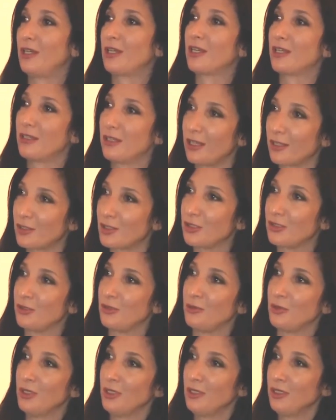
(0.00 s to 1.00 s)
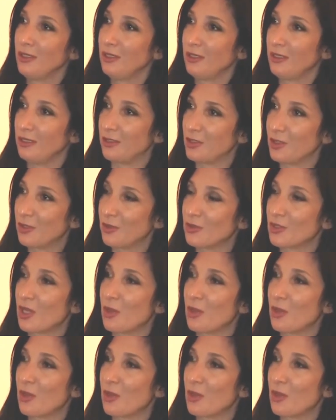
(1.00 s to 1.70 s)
connect to insurance